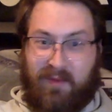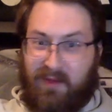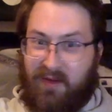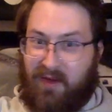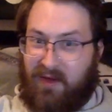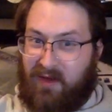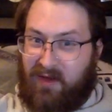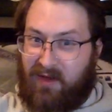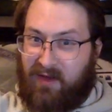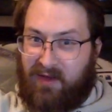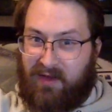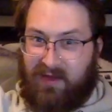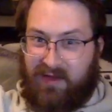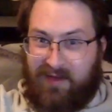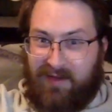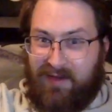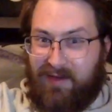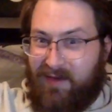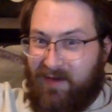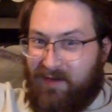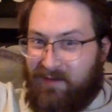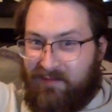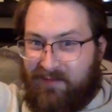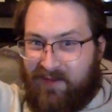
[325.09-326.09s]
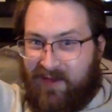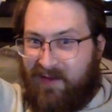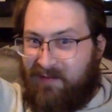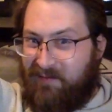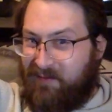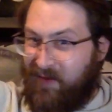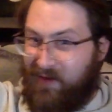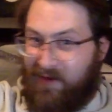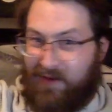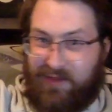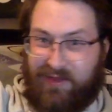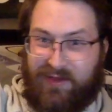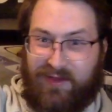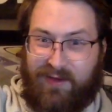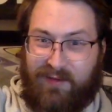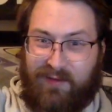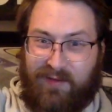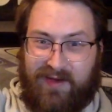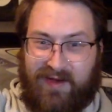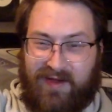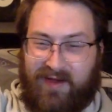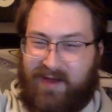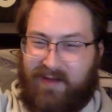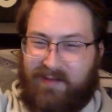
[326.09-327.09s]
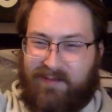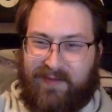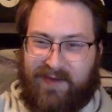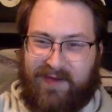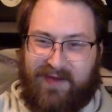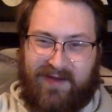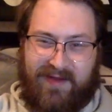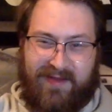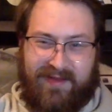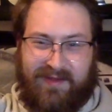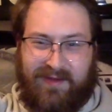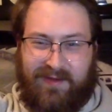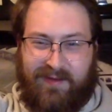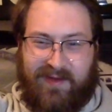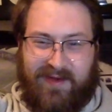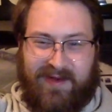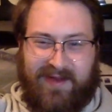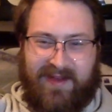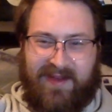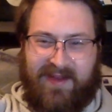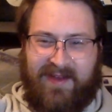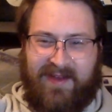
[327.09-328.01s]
oh, I'm going to do it, I'm going to do it.